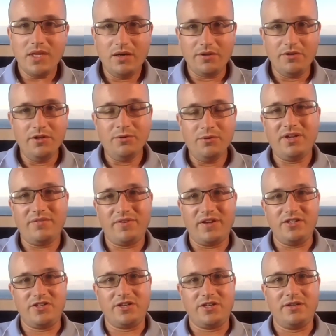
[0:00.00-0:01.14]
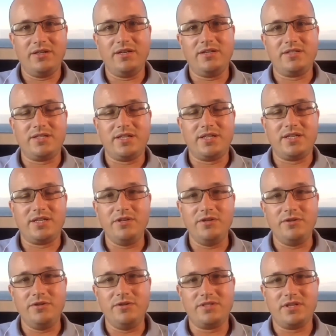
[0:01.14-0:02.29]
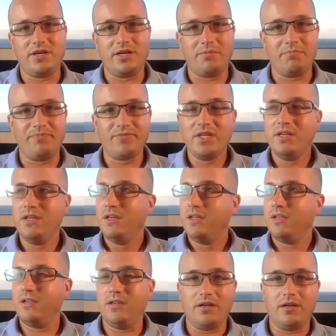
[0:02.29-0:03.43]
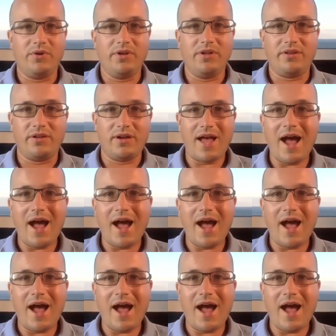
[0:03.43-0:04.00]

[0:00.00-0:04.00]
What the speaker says: a new innovation is they were used with